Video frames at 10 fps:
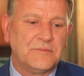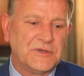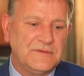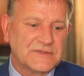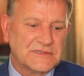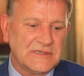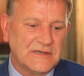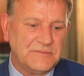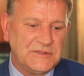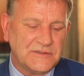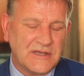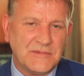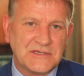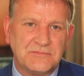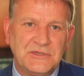Previously I've been your
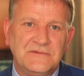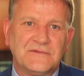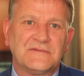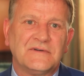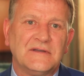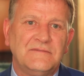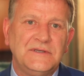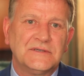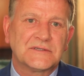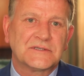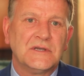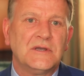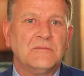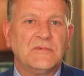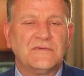MSP for 5 years.
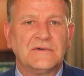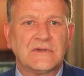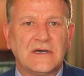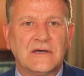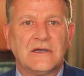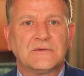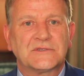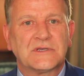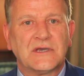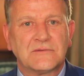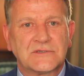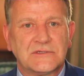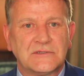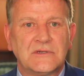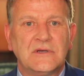Before that I was a
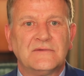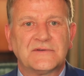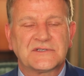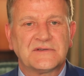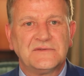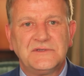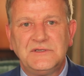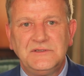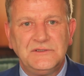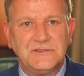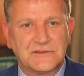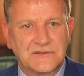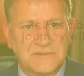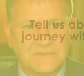councillor for 17 years.